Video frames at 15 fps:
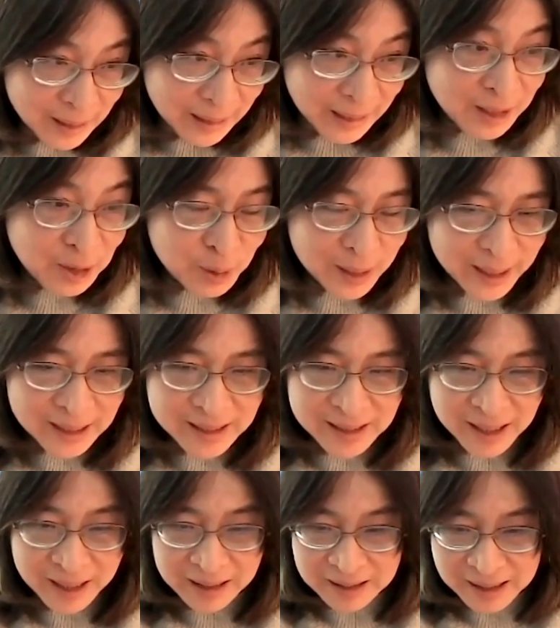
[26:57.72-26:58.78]
in the United
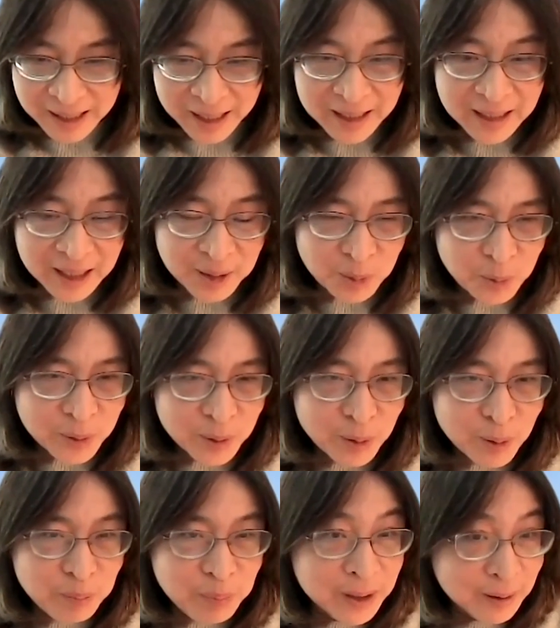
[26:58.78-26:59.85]
States and in the
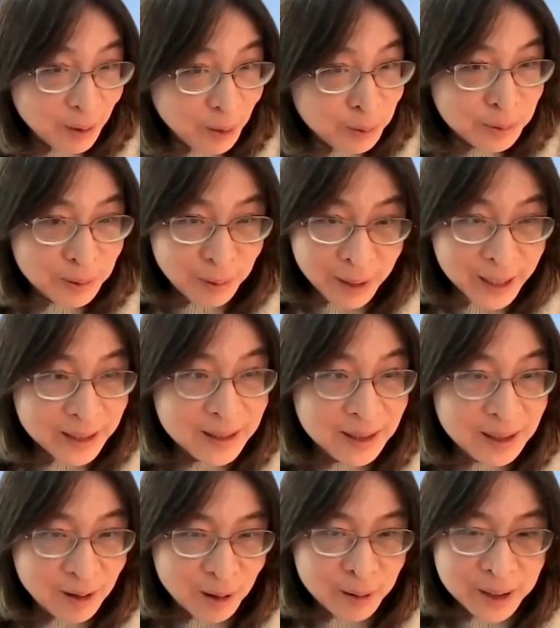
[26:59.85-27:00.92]
world. But although I
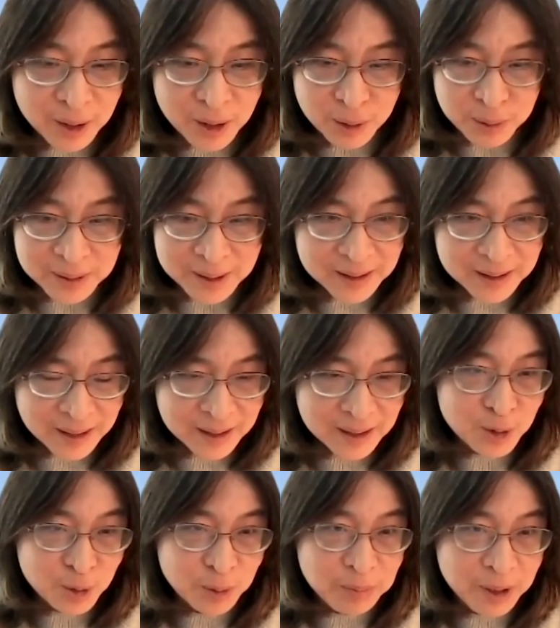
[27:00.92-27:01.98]
think our ecosystem
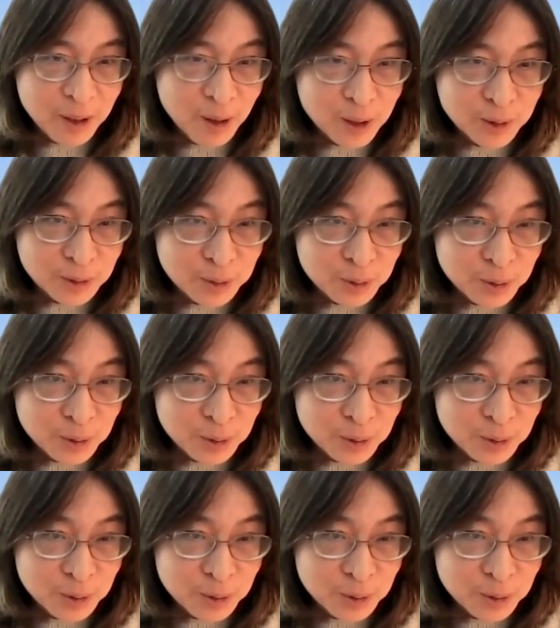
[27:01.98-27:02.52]
is going to be hard to